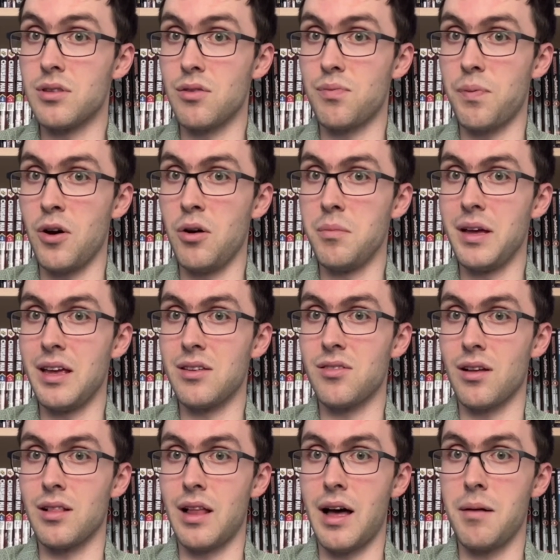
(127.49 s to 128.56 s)
this film is a
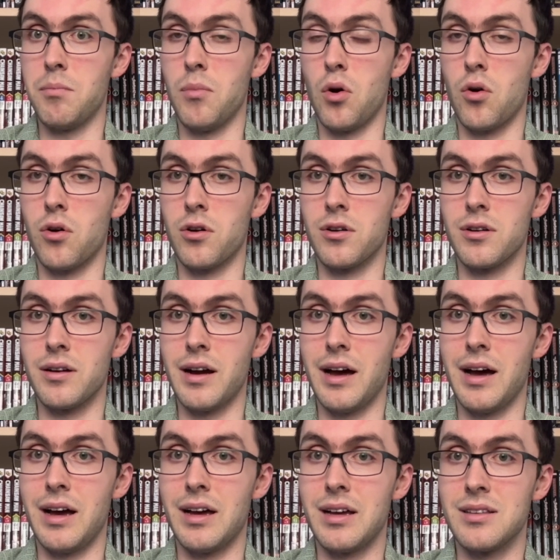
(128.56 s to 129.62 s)
lot
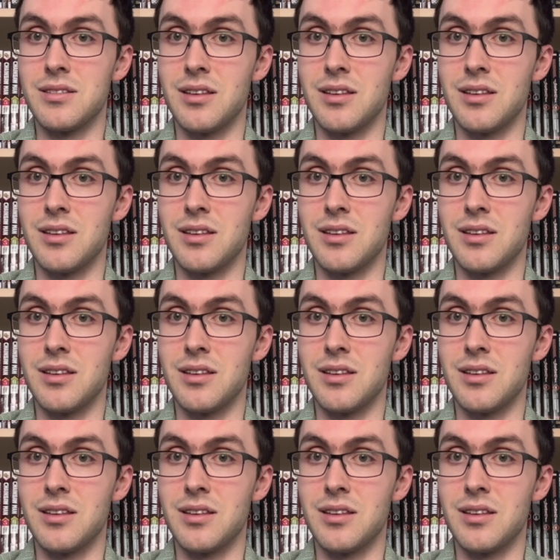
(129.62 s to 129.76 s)
more